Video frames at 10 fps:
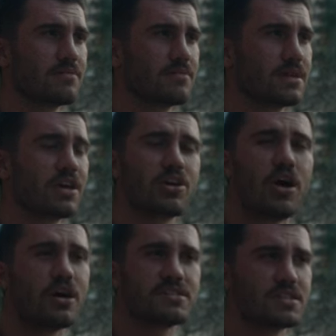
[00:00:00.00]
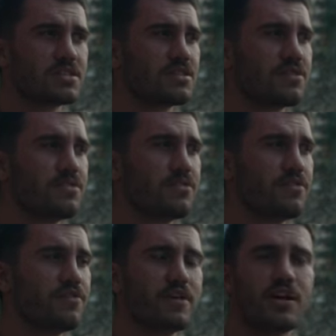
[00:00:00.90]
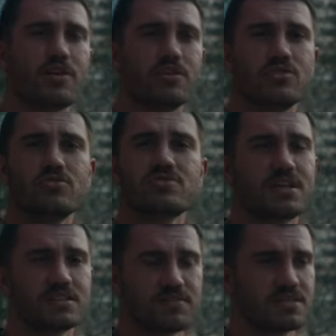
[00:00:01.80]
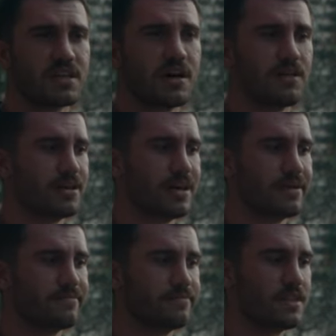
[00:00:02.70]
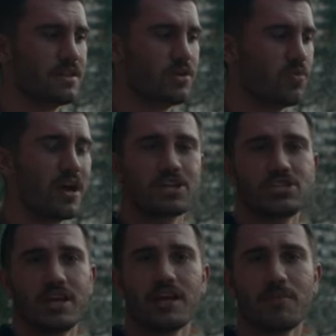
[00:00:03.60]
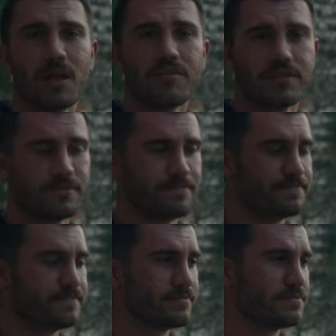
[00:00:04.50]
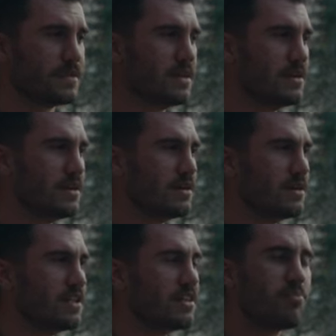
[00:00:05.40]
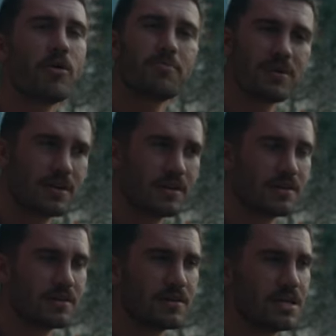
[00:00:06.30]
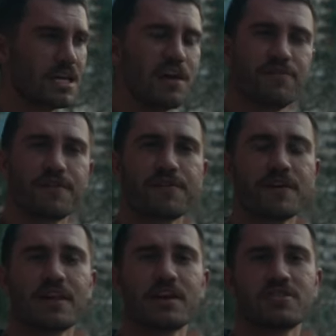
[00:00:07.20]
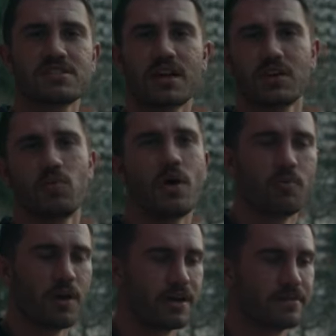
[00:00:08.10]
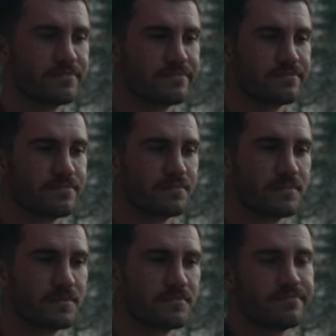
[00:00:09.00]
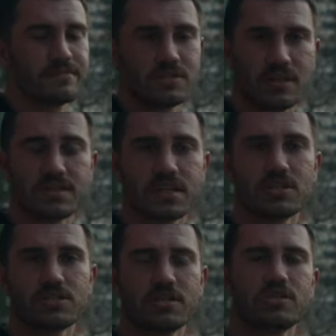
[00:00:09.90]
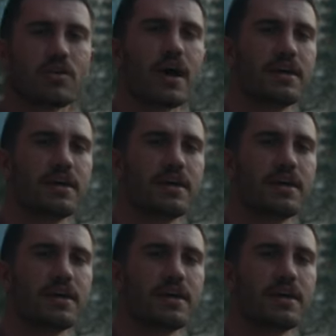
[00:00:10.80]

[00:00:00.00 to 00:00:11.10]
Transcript: can cause us to figure out a new sense of style that we actually end up loving. Point being, if you feel like you're stuck in one way, essentially try a